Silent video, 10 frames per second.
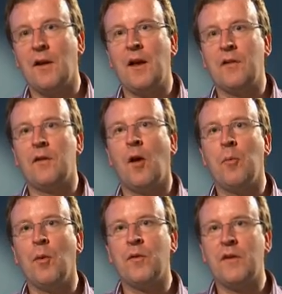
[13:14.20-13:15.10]
to collect
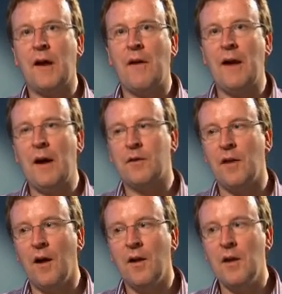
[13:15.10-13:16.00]
samples, to carry
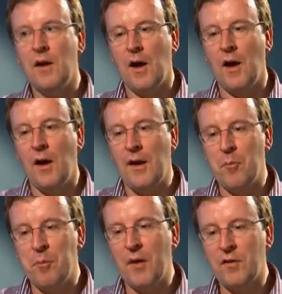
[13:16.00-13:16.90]
out an
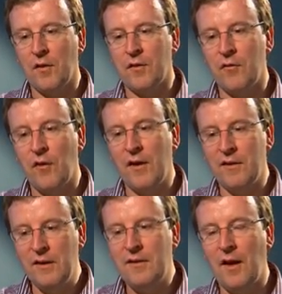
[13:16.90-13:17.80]
ambitious and very
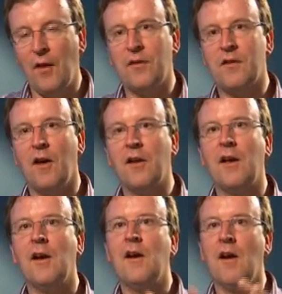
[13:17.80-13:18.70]
detailed
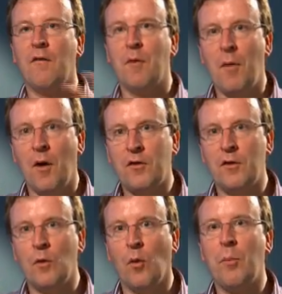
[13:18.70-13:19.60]
study of the
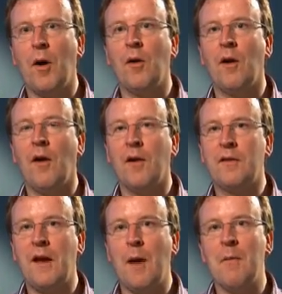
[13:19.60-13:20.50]
Martian North Polar
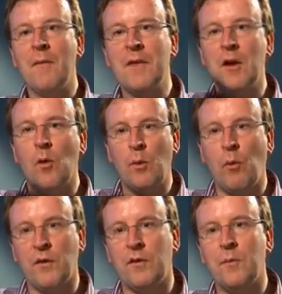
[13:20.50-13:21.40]
ice cap. We
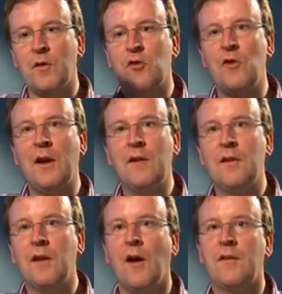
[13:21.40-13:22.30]
wanted them to drill
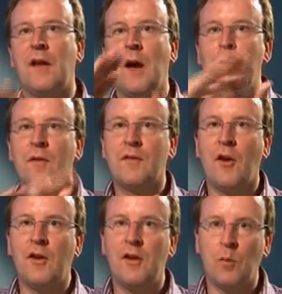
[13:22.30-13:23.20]
into the ice cap and
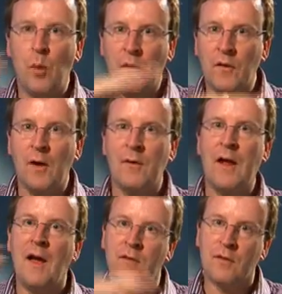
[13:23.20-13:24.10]
study these well-known
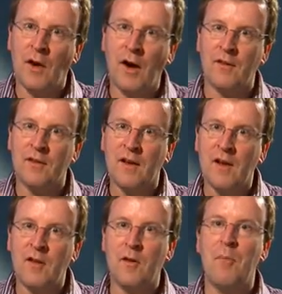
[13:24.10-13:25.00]
layers of ice
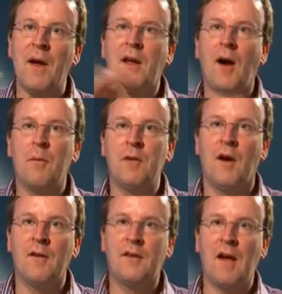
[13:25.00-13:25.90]
that make up
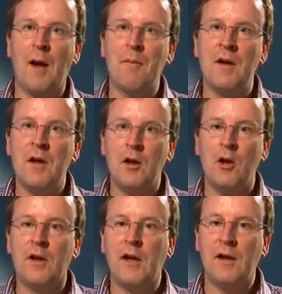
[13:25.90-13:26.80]
the ice cap,
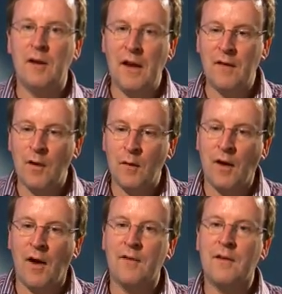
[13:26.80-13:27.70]
looking in
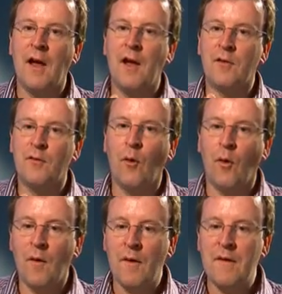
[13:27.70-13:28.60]
those ice layers
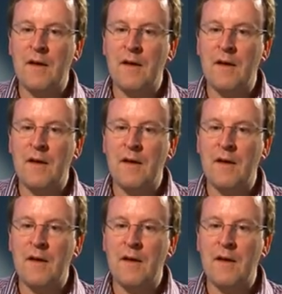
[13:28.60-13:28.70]
for